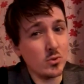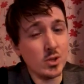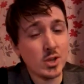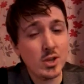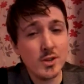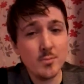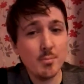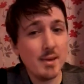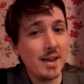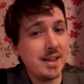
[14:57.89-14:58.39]
you
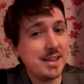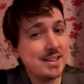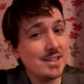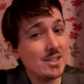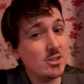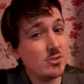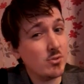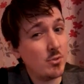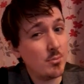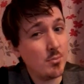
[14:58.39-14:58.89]
can be entered
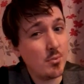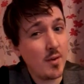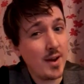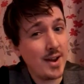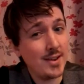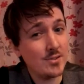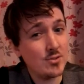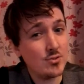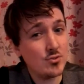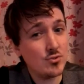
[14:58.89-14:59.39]
into a
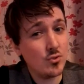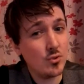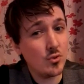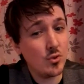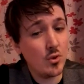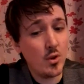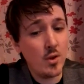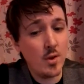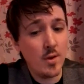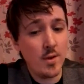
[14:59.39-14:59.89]
prize draw.